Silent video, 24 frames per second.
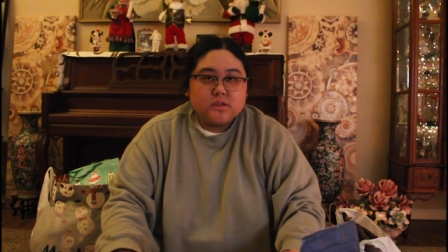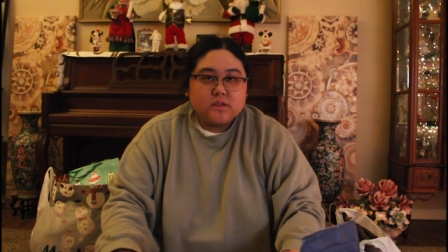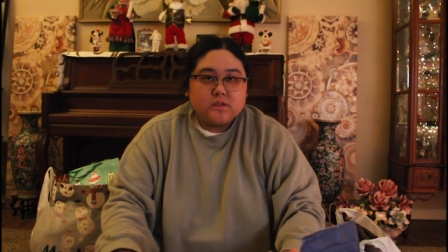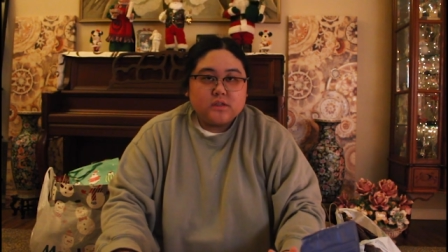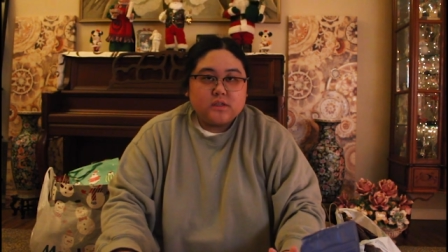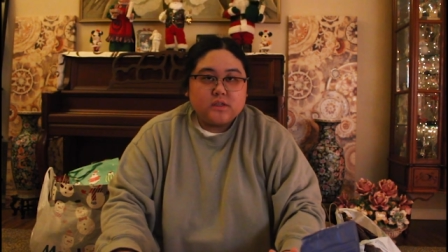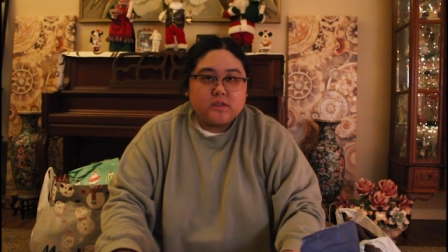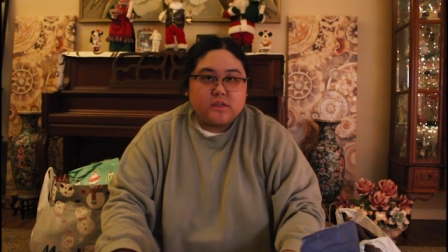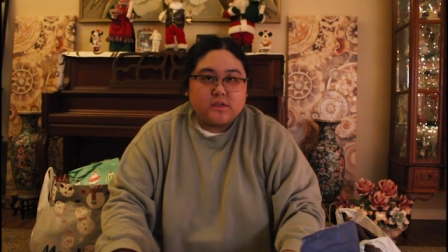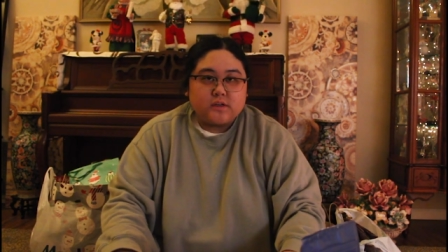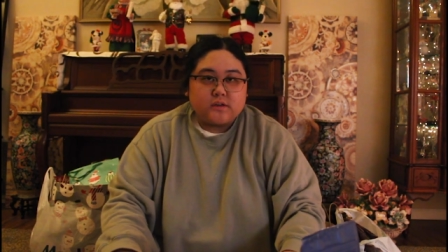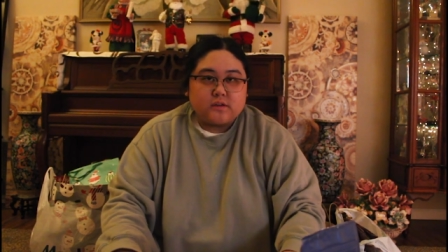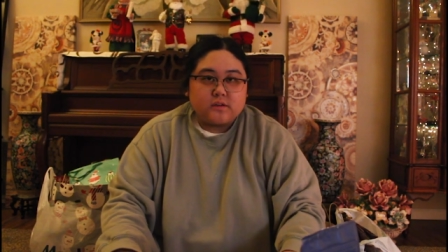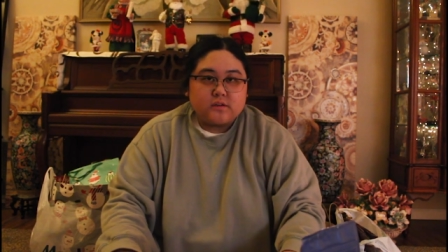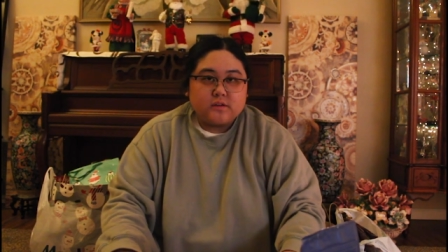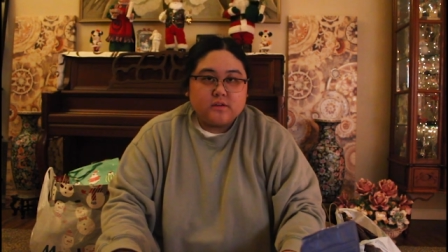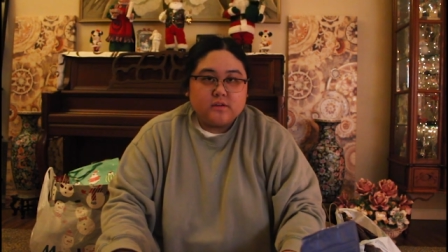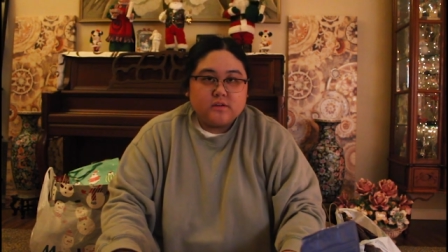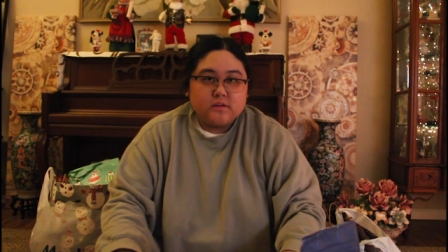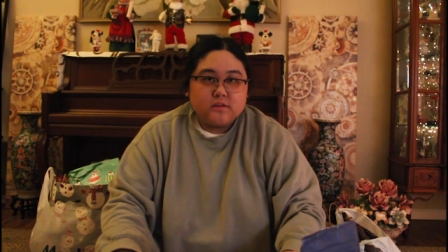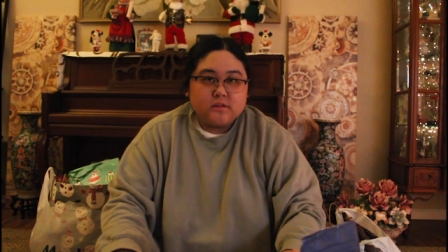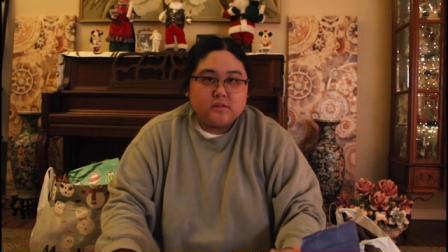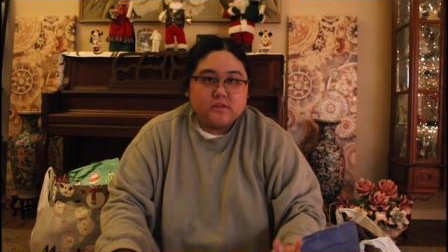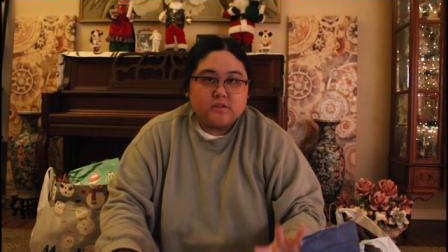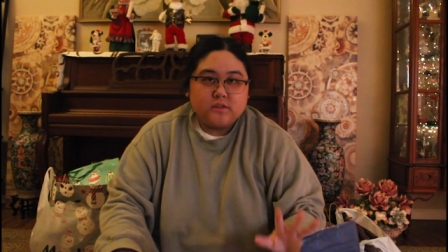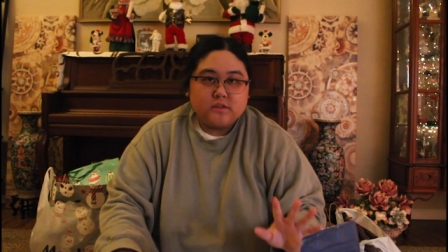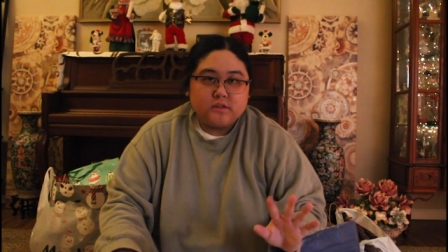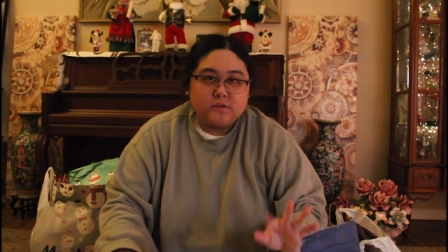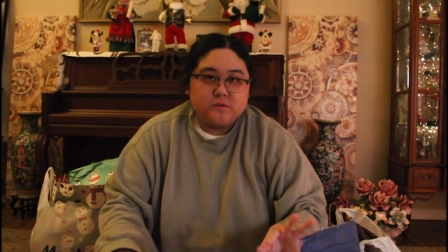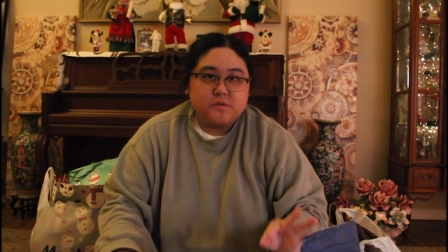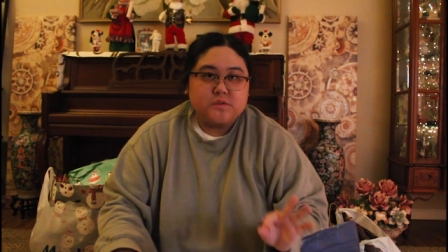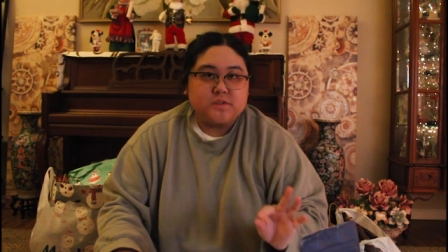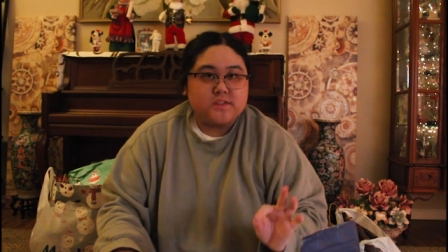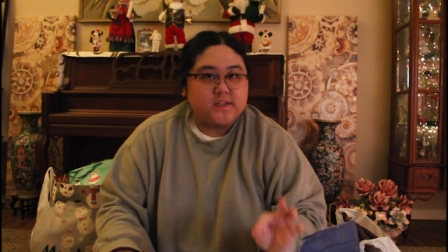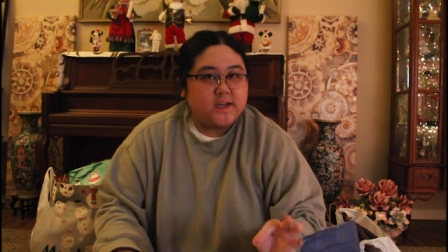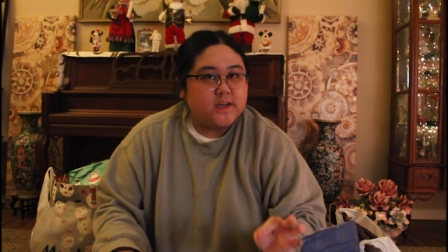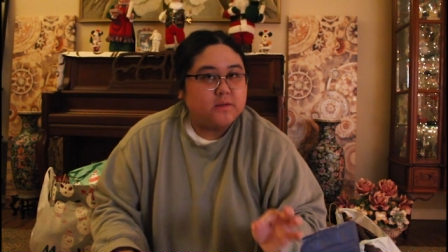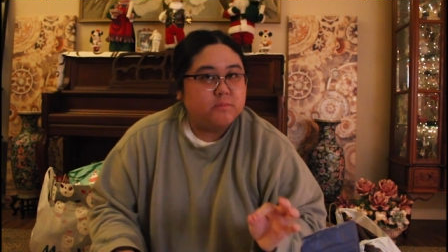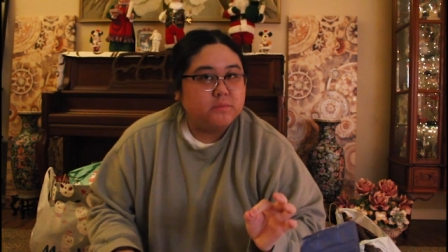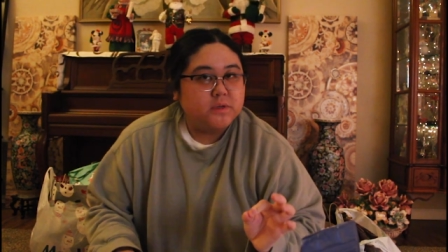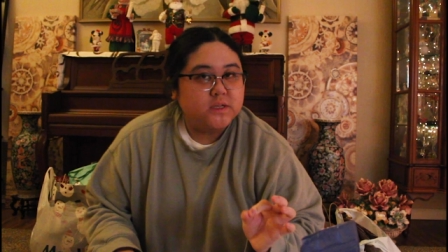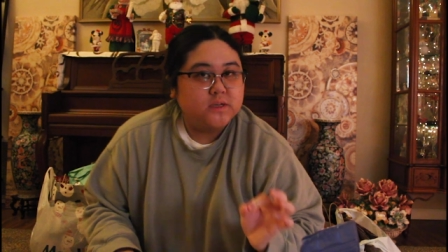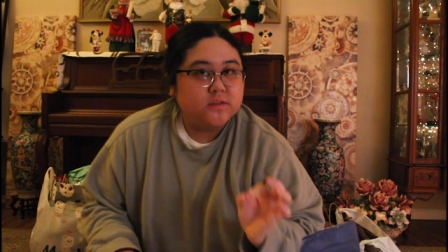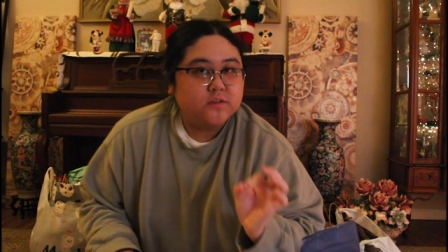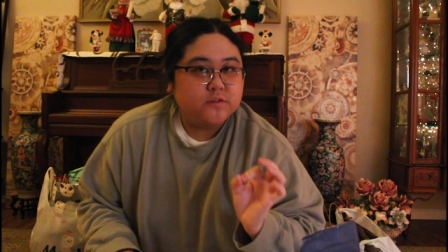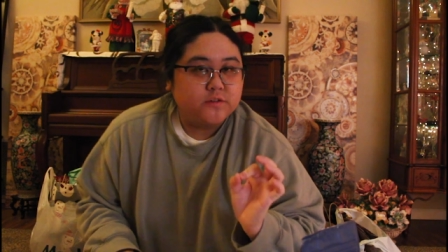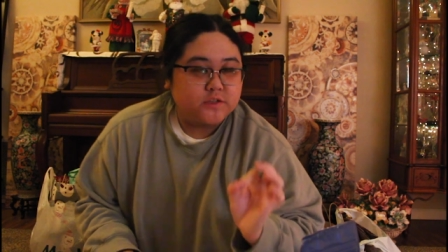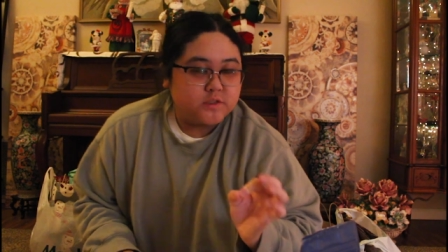hear the new
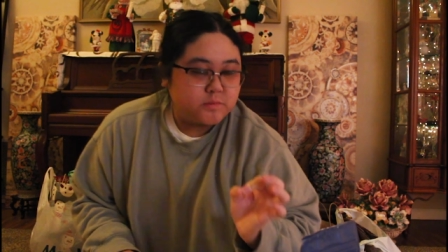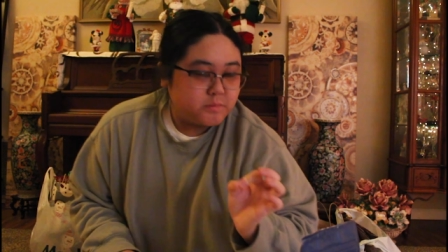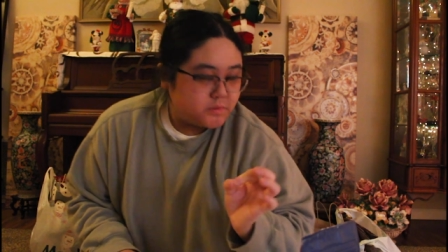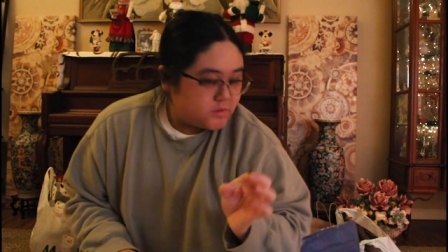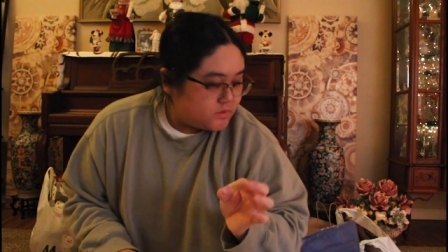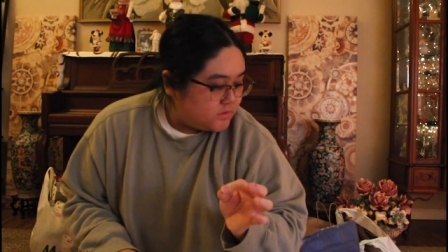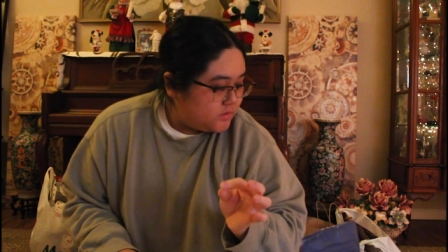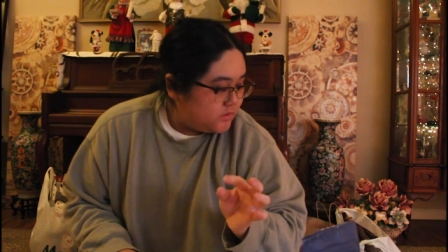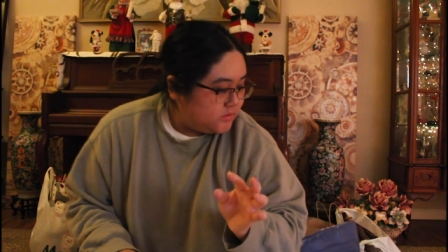Sidemen Christmas